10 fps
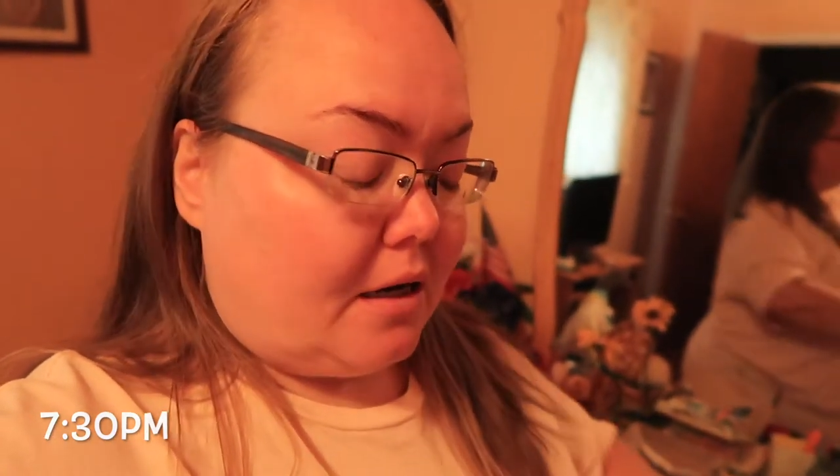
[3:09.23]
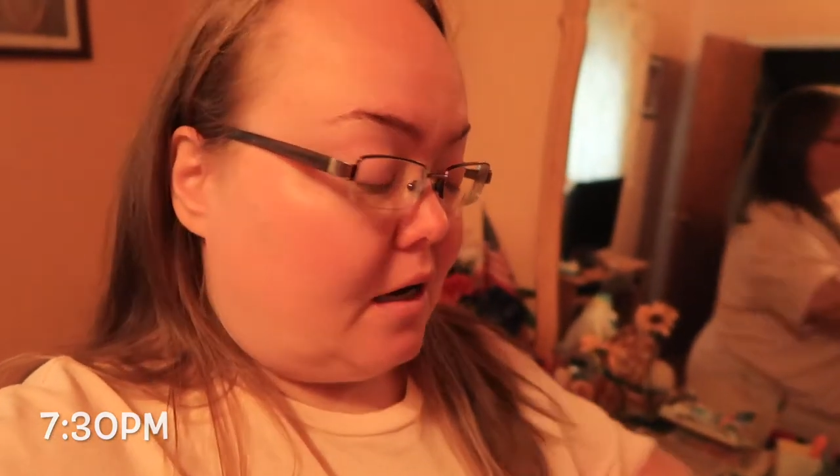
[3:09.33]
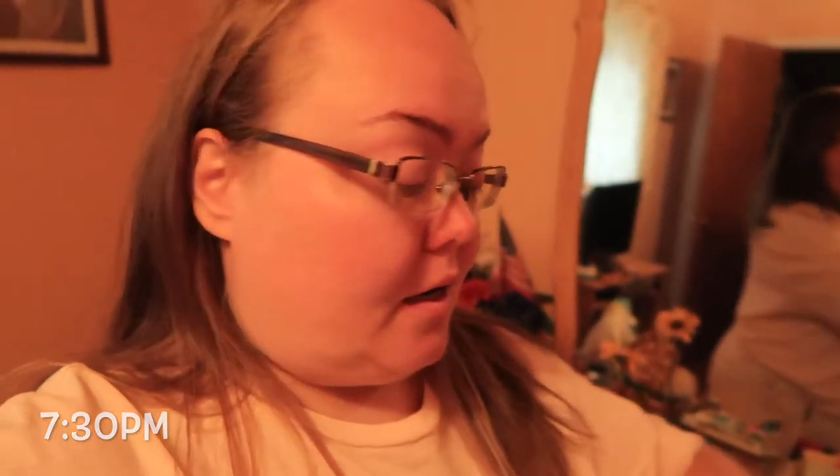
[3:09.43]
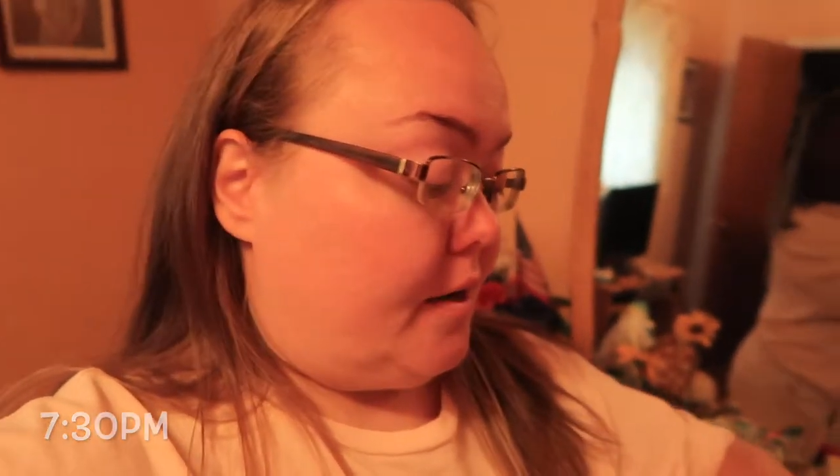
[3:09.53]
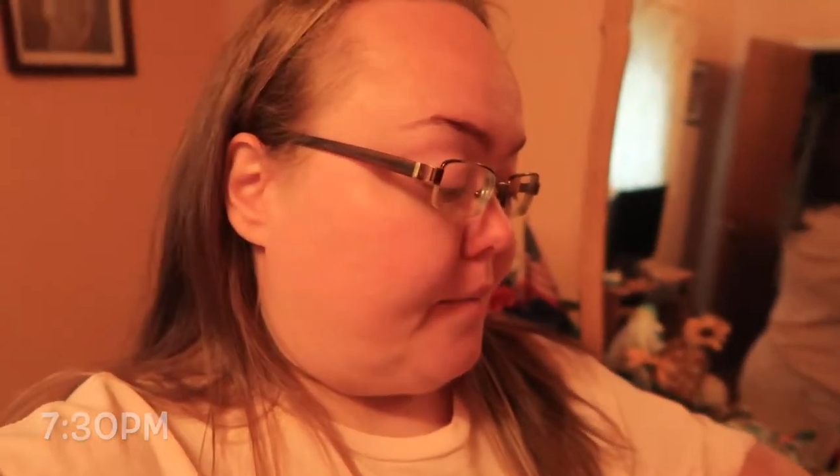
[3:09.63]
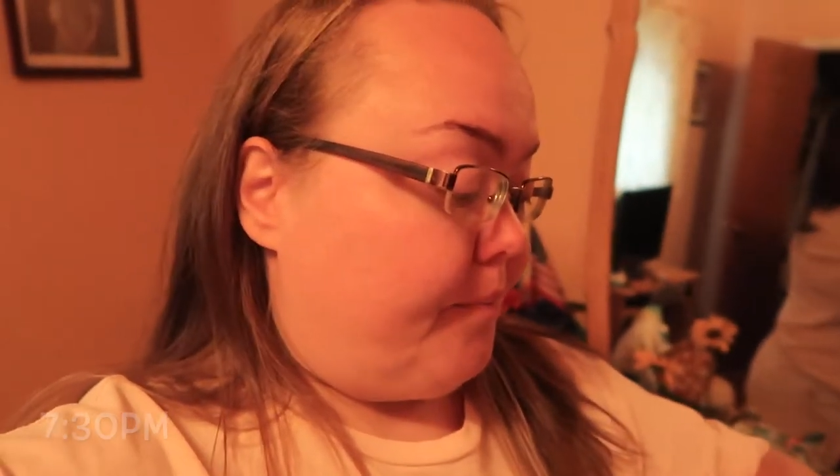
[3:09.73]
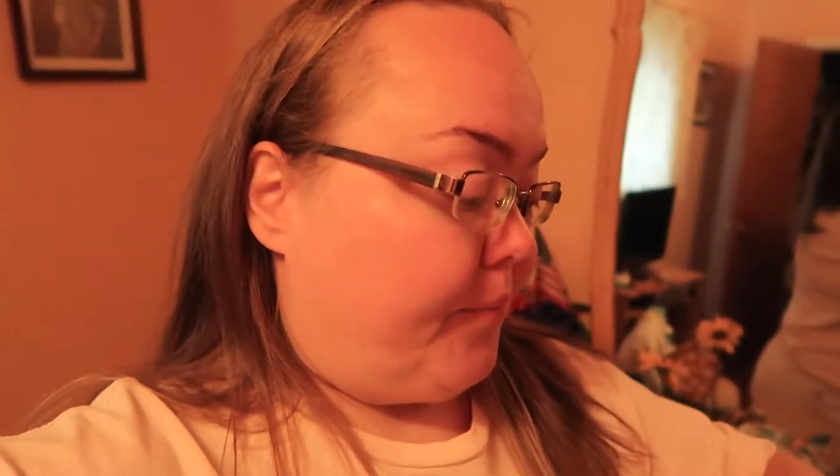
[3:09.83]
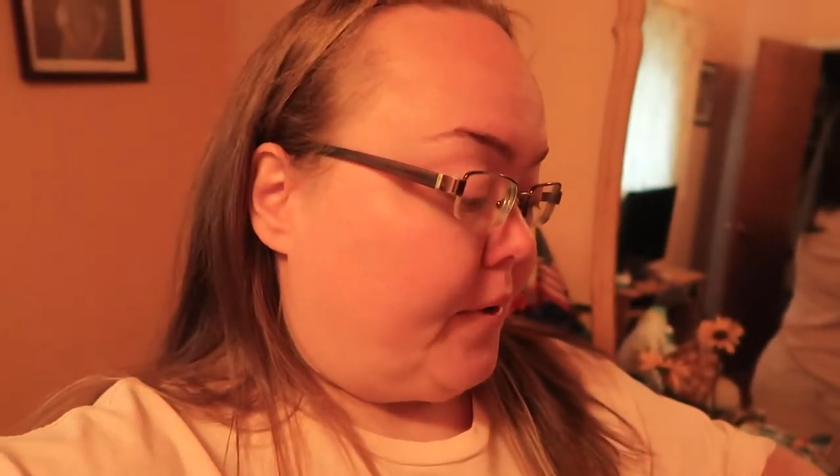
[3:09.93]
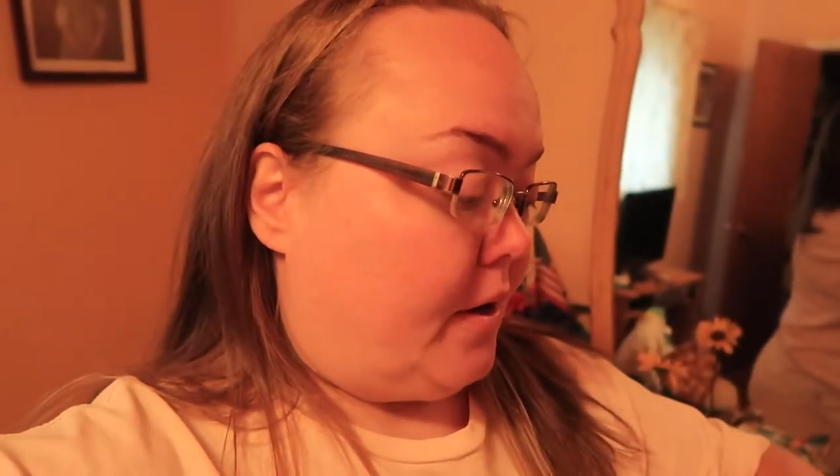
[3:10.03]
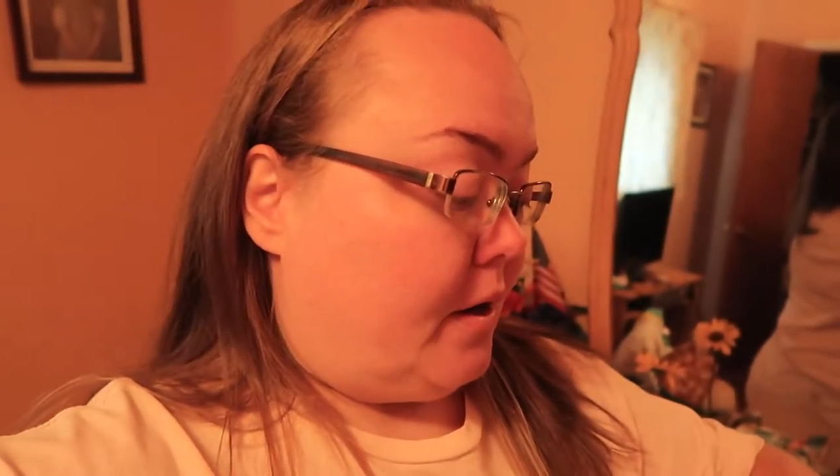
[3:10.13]
um,
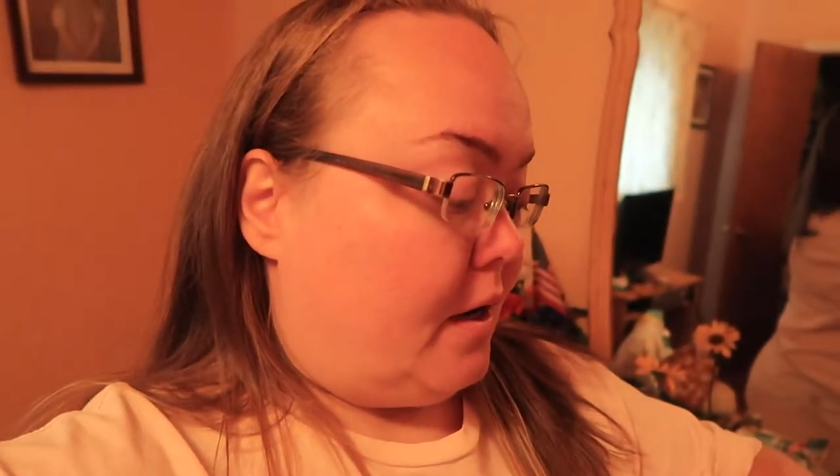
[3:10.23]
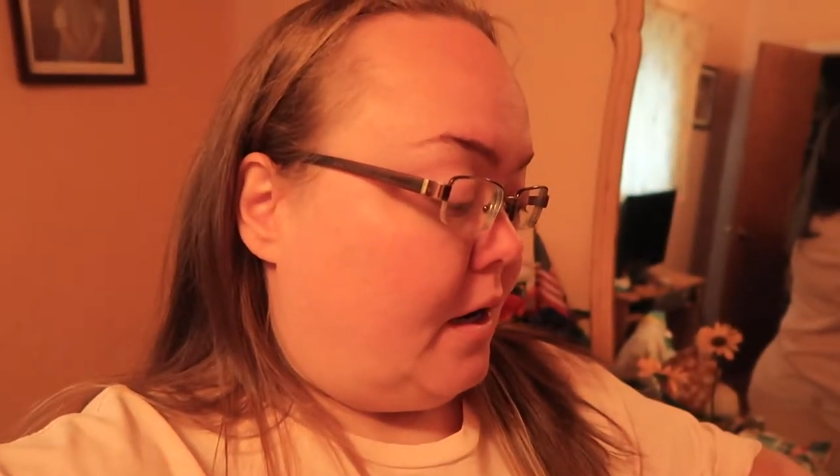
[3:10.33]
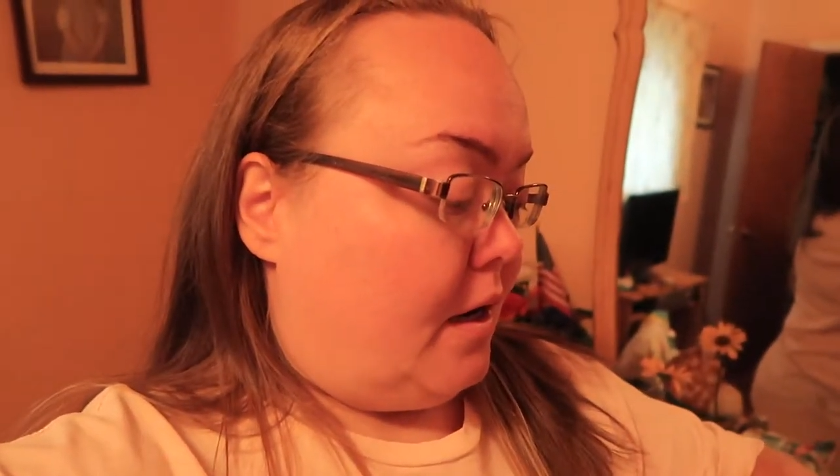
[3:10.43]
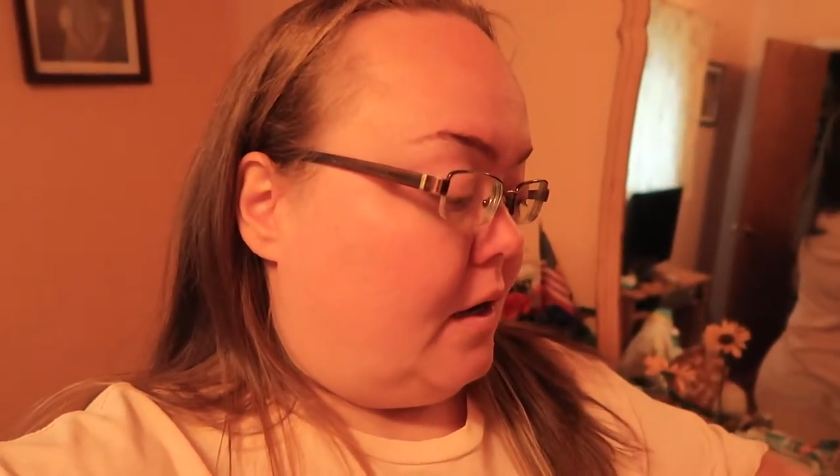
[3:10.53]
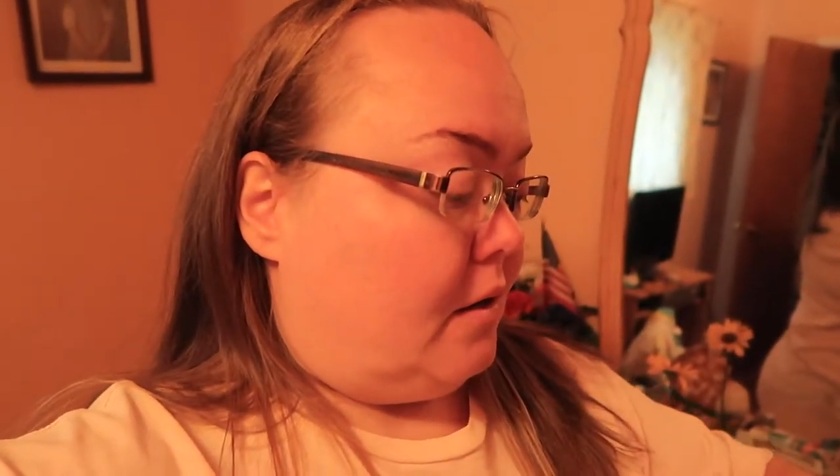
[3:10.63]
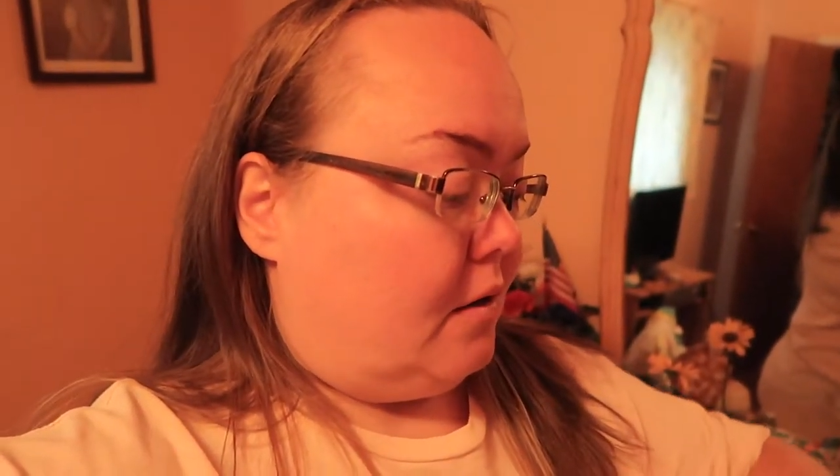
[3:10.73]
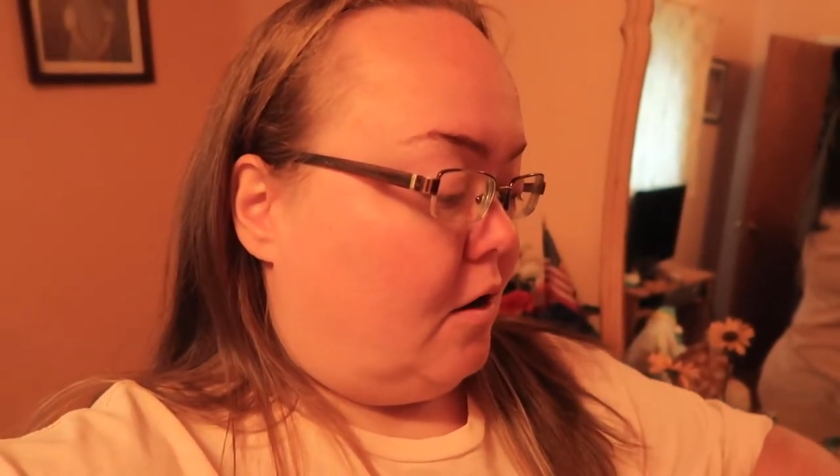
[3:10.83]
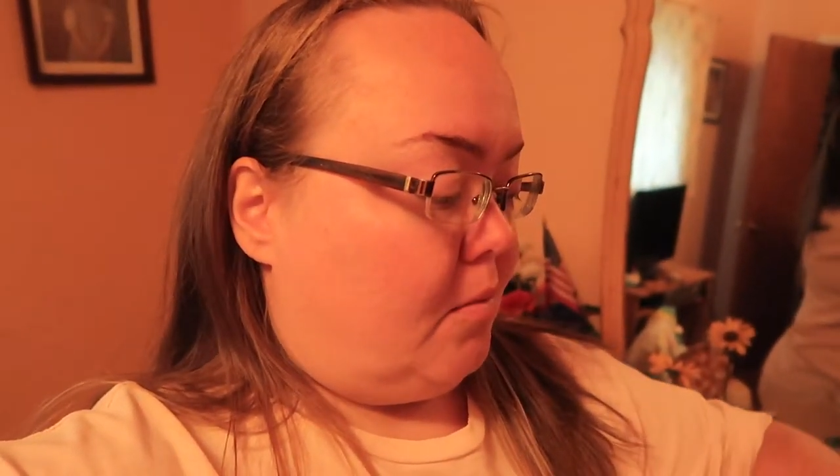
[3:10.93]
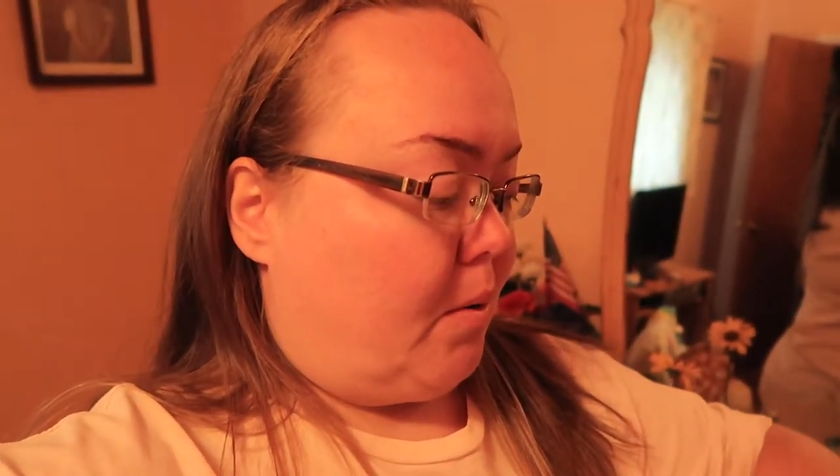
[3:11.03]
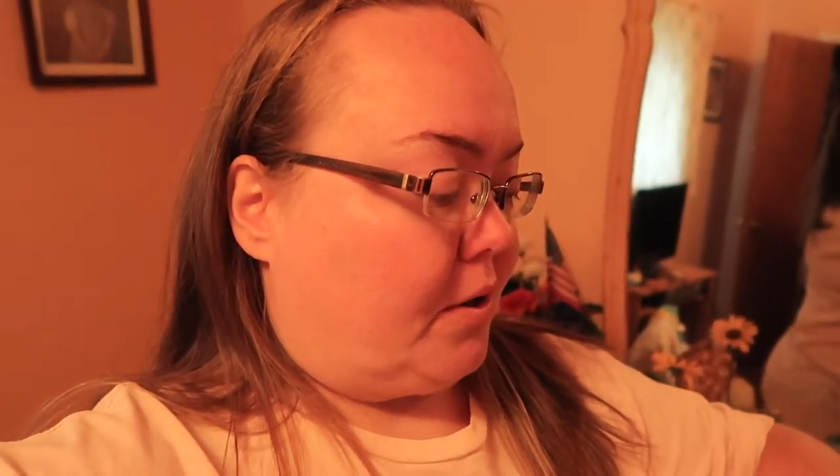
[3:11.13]

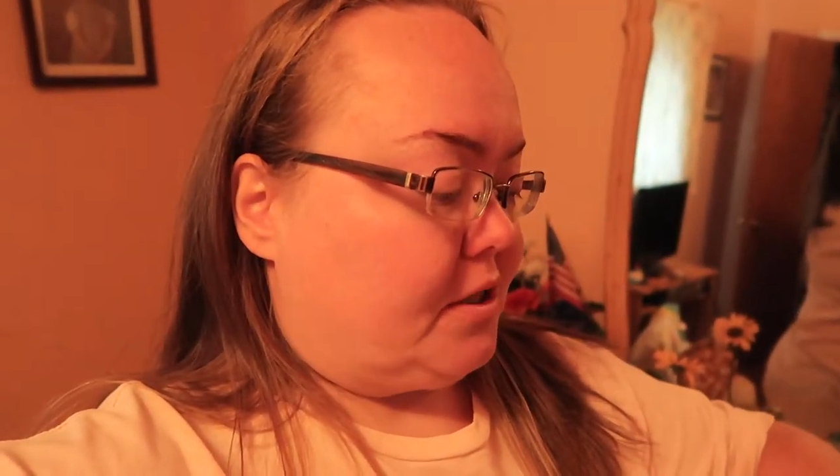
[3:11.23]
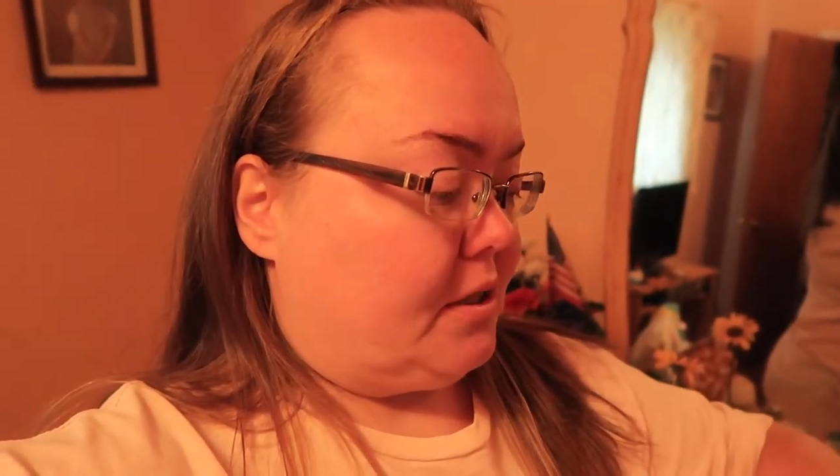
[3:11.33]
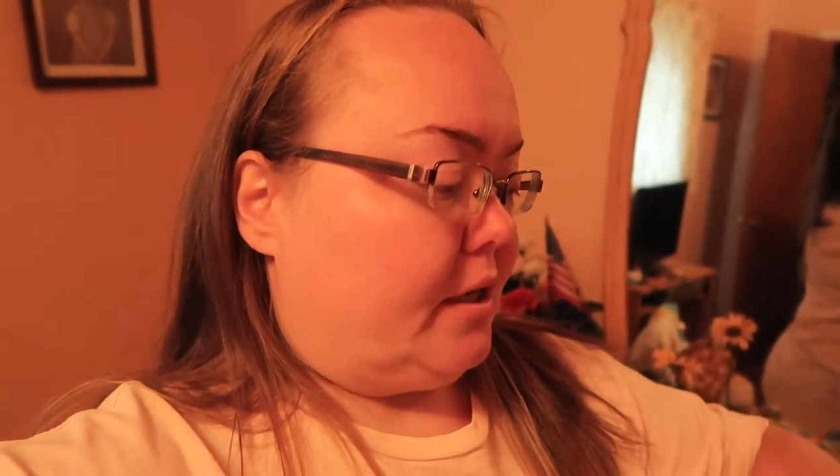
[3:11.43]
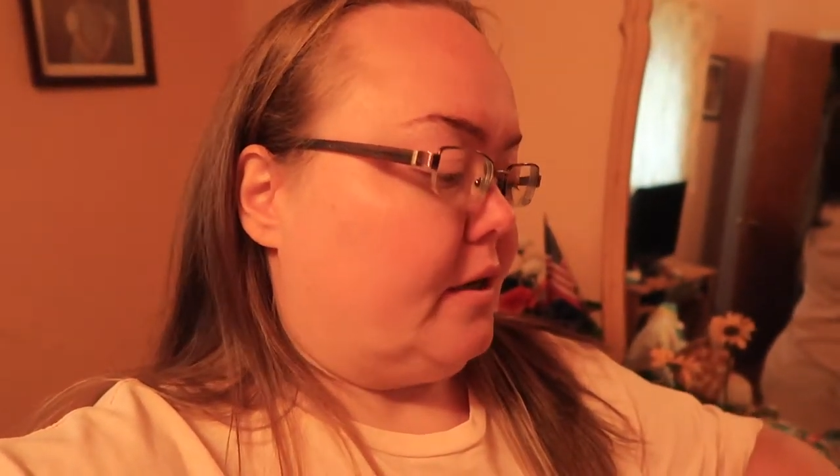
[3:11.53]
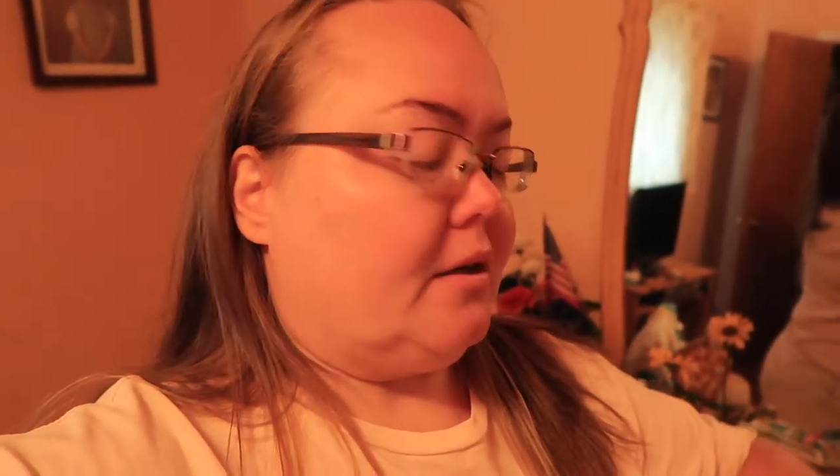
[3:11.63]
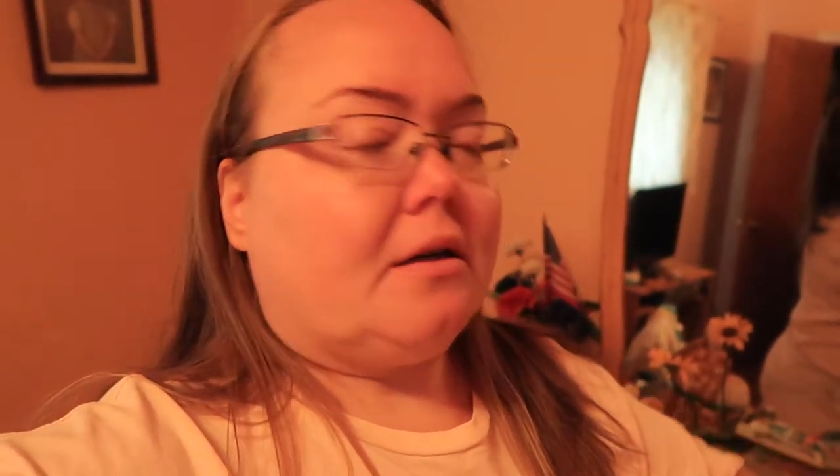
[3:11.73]
oh, my watch is dead.